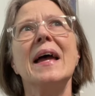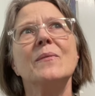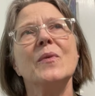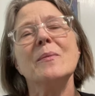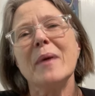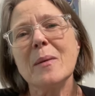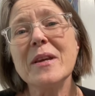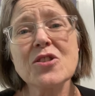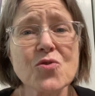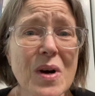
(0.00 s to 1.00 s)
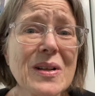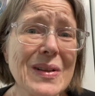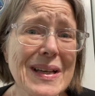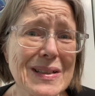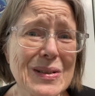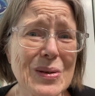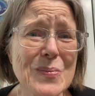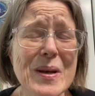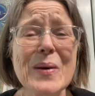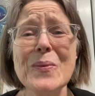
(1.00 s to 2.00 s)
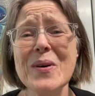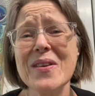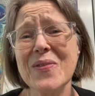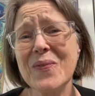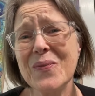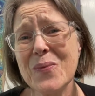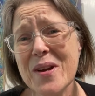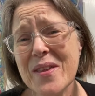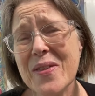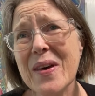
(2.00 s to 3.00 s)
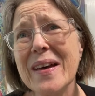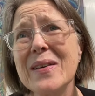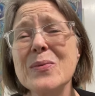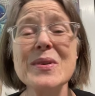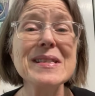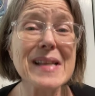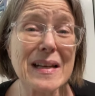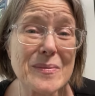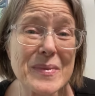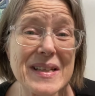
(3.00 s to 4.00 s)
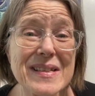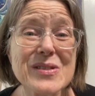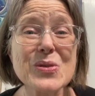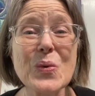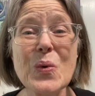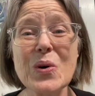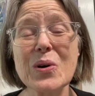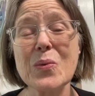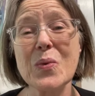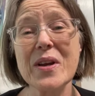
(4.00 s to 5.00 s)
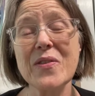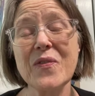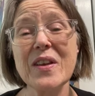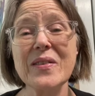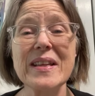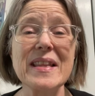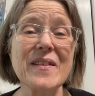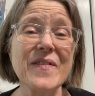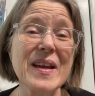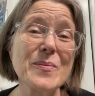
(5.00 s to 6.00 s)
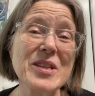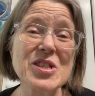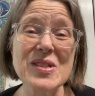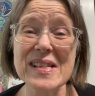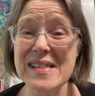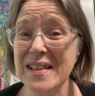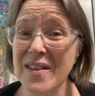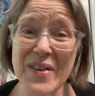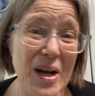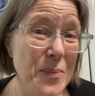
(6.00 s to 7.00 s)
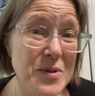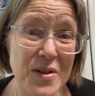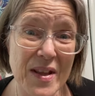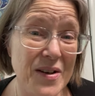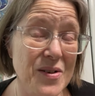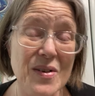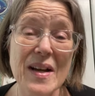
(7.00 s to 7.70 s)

we may be struggling a little bit with resentments or with feeling that family just isn't living up to